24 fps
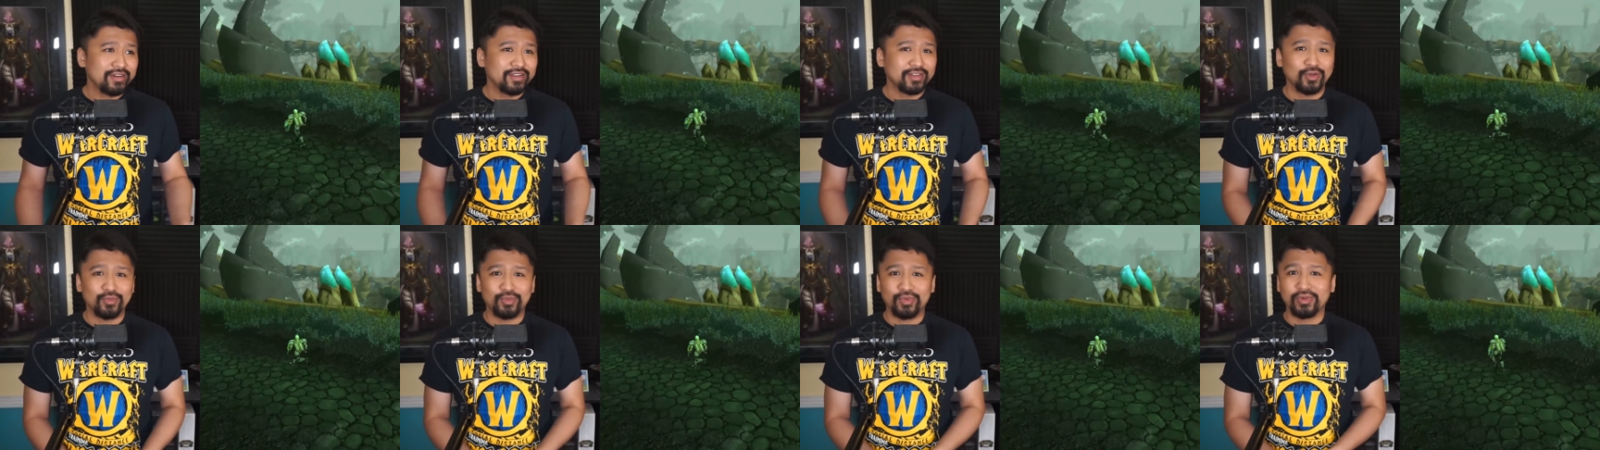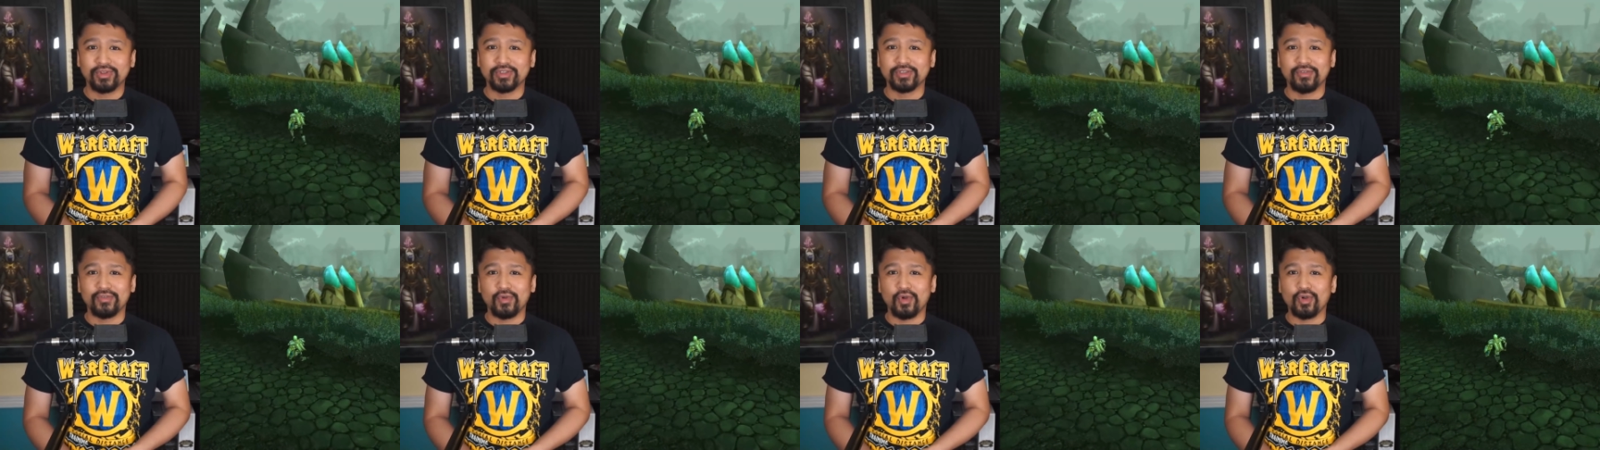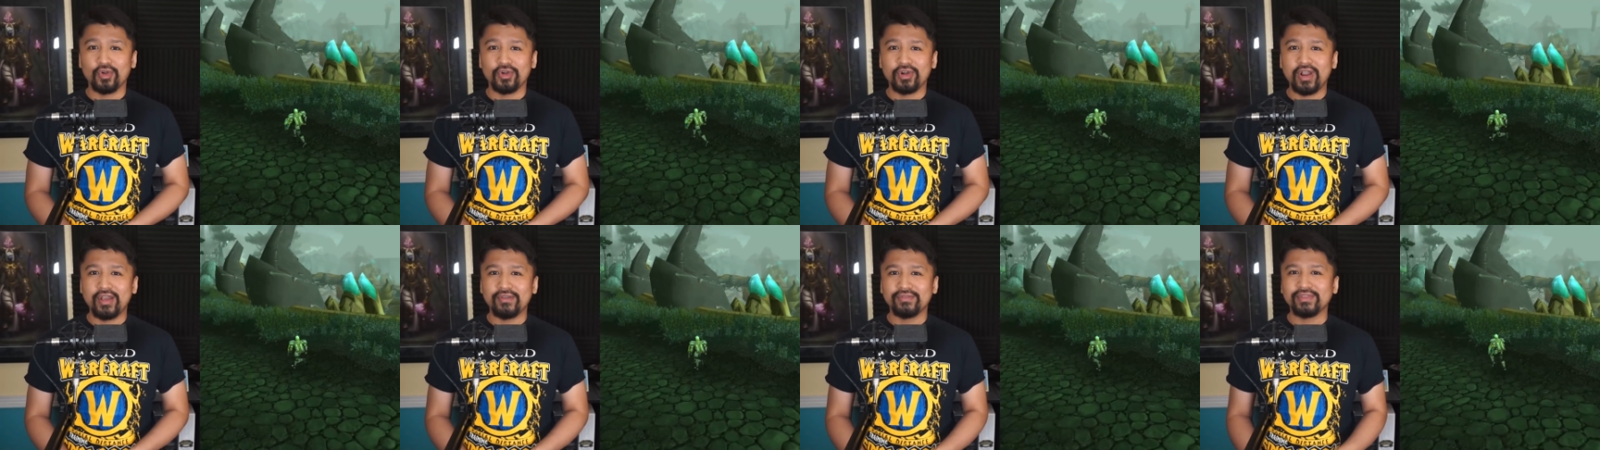in the World of
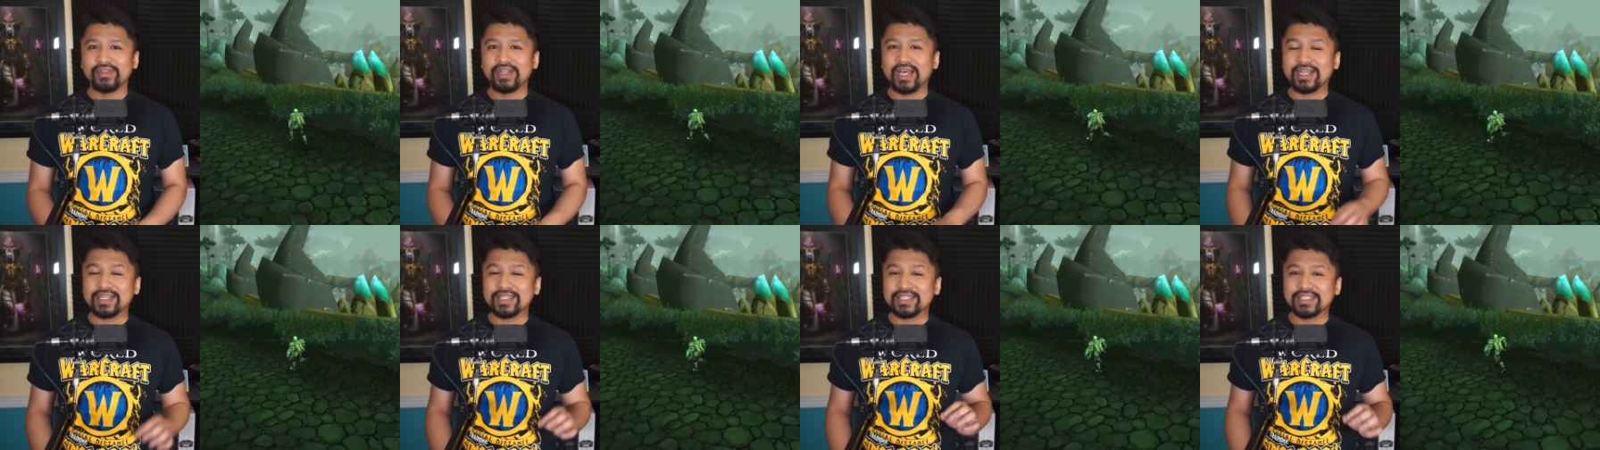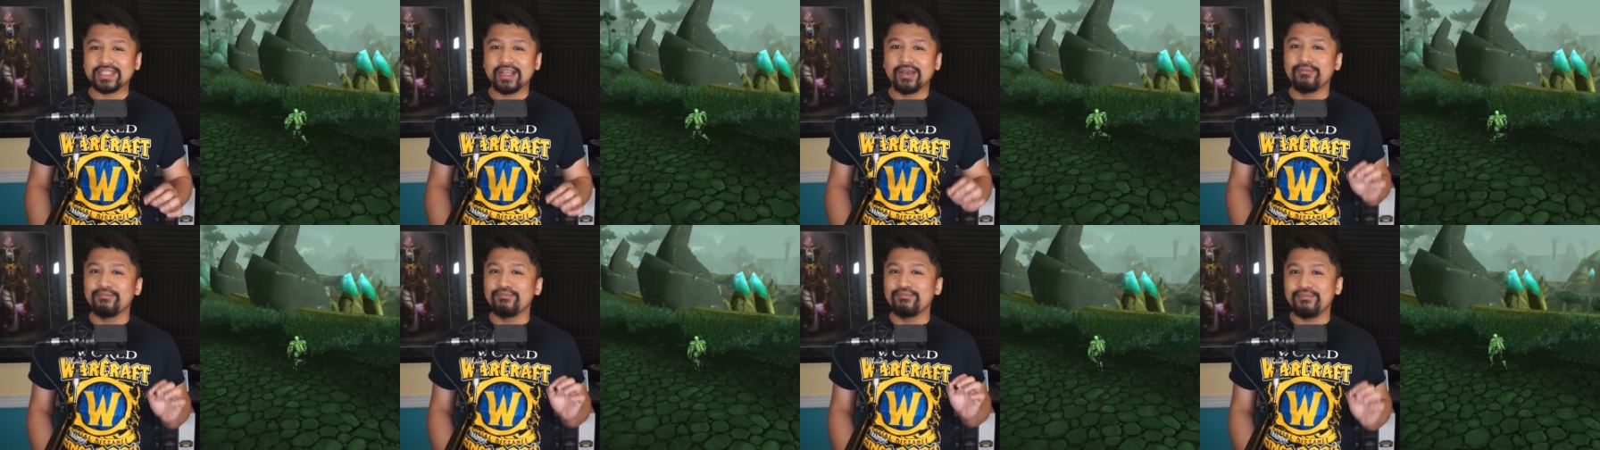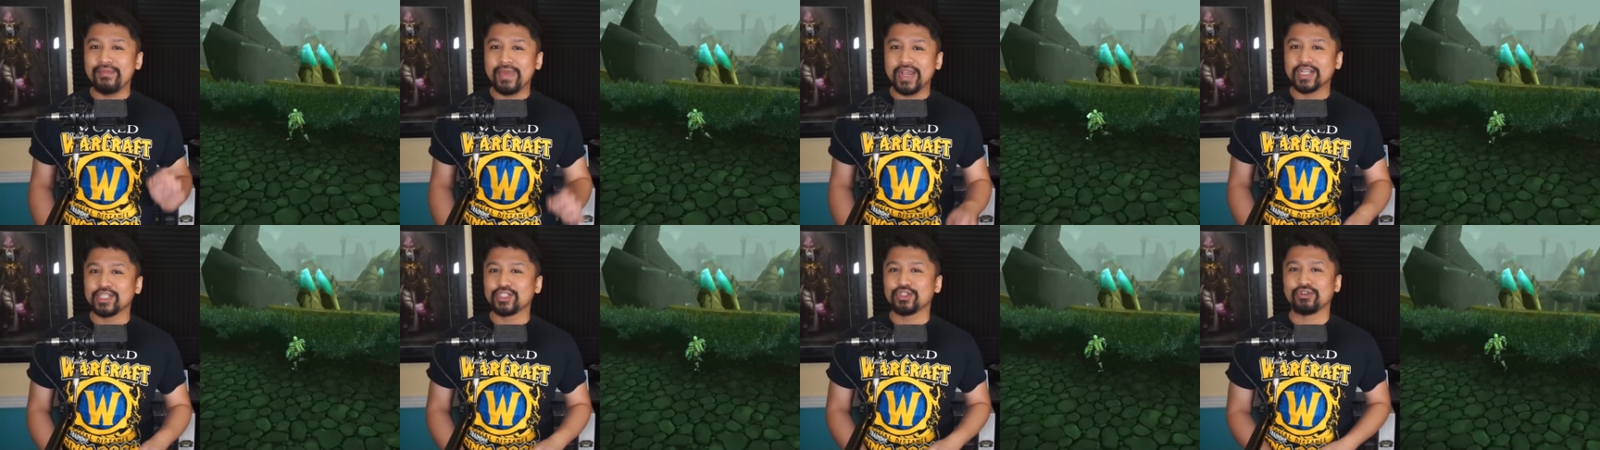Warcraft that some
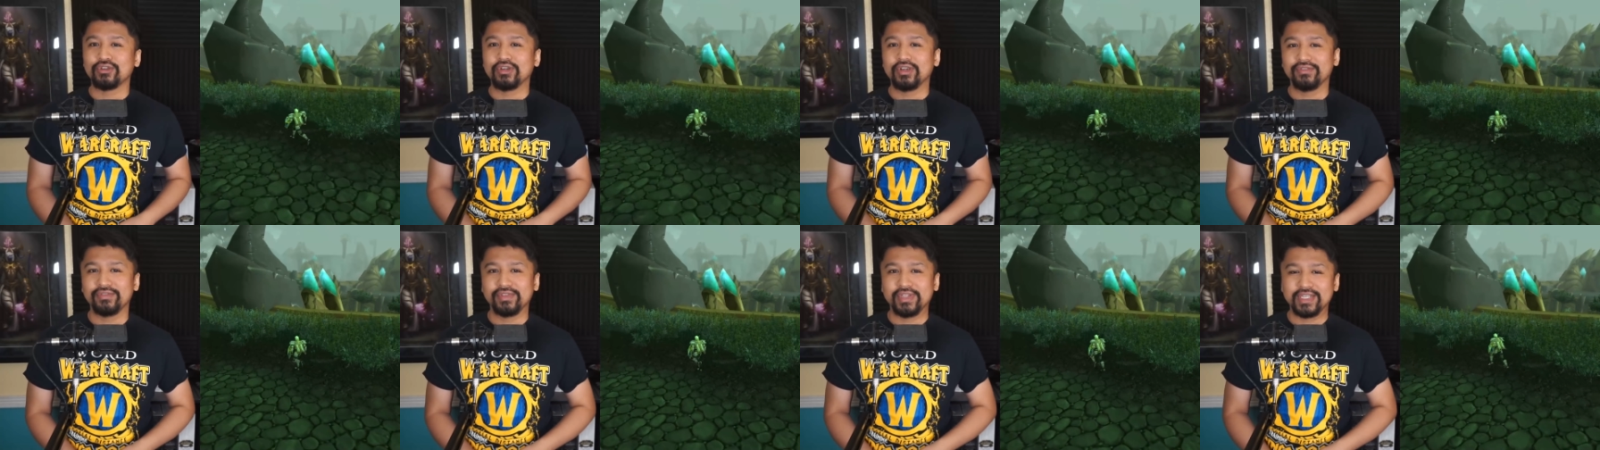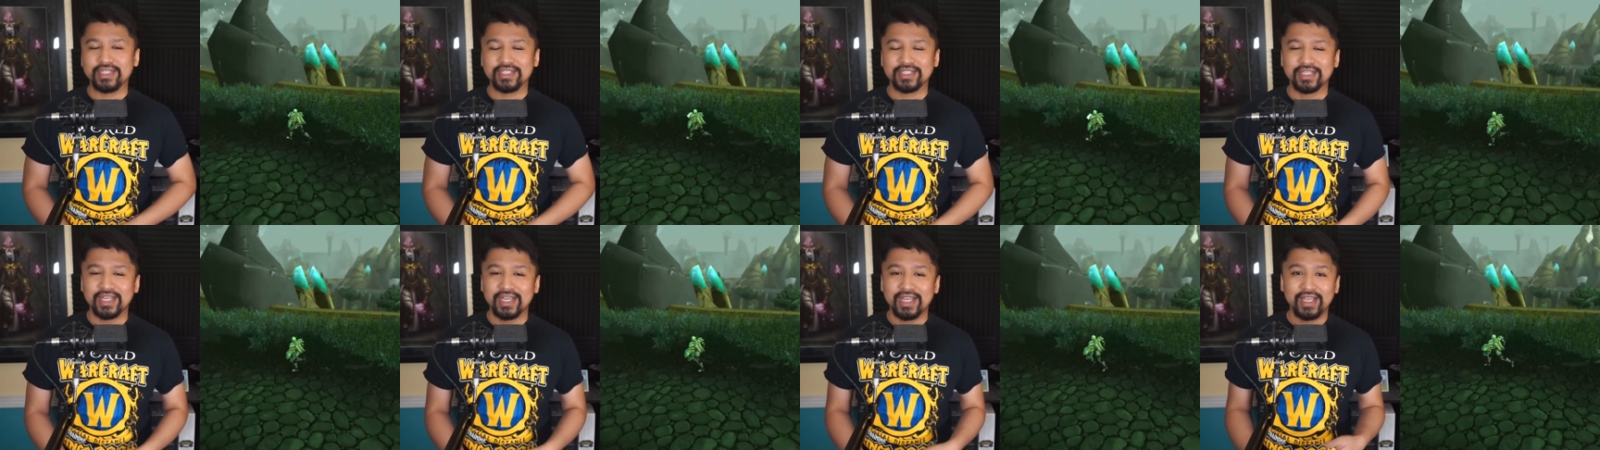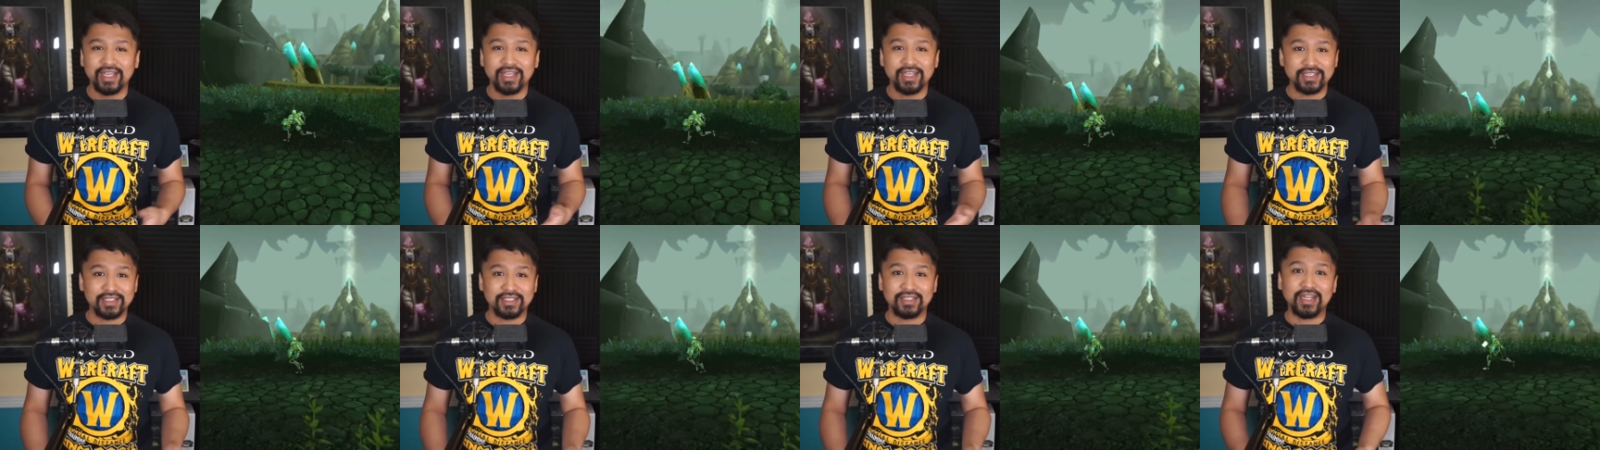measure of this
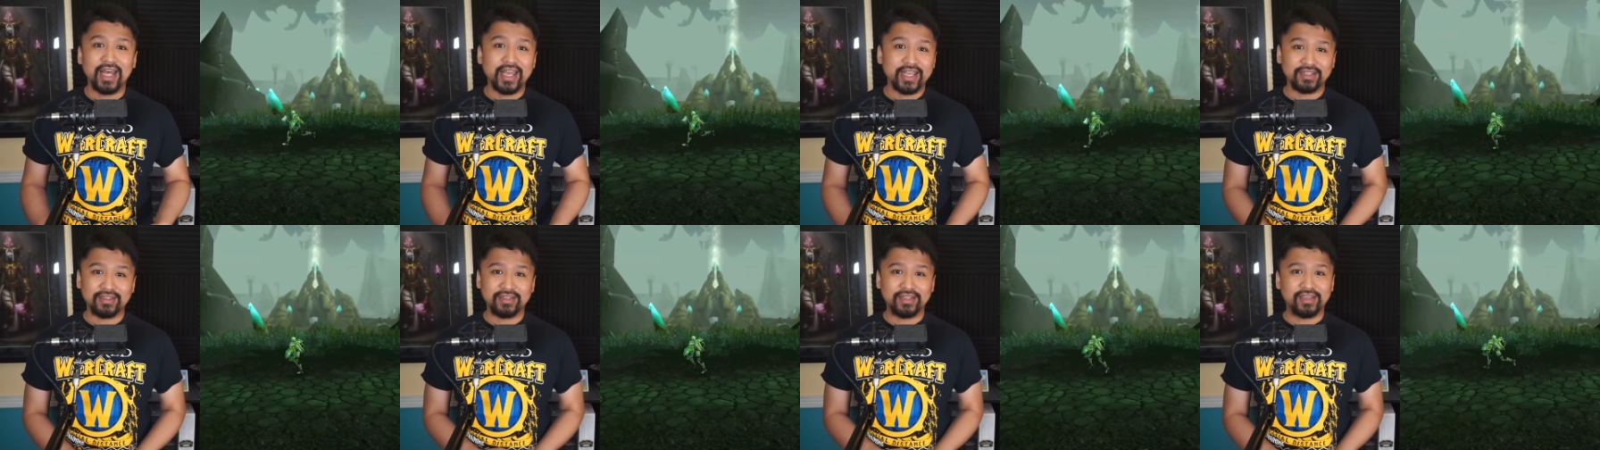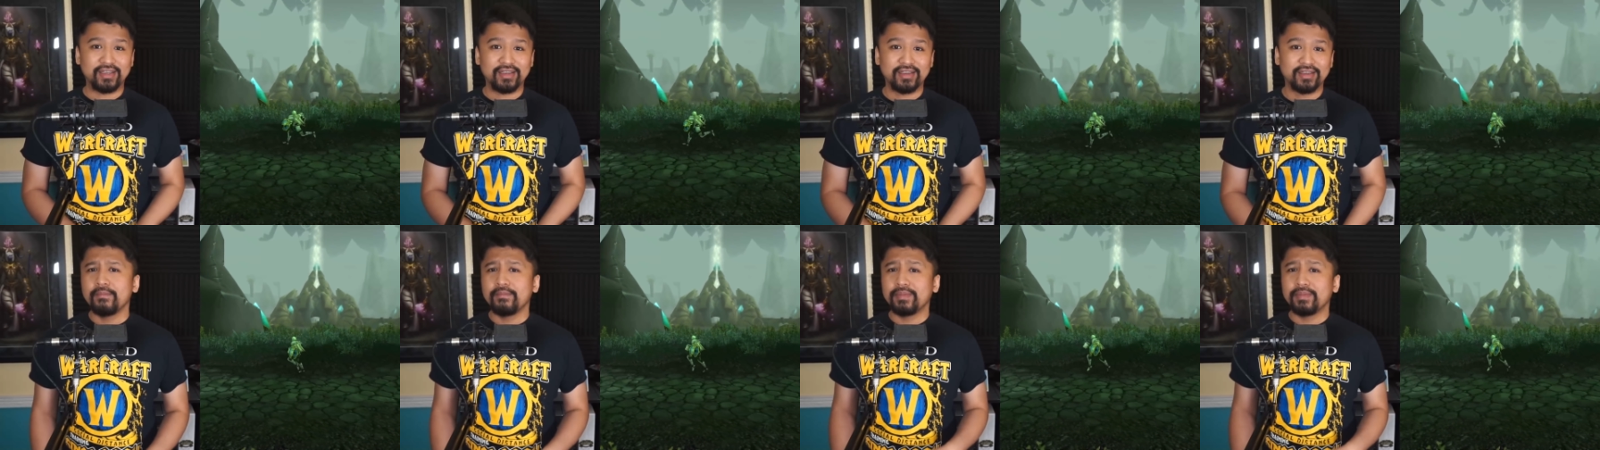is likely.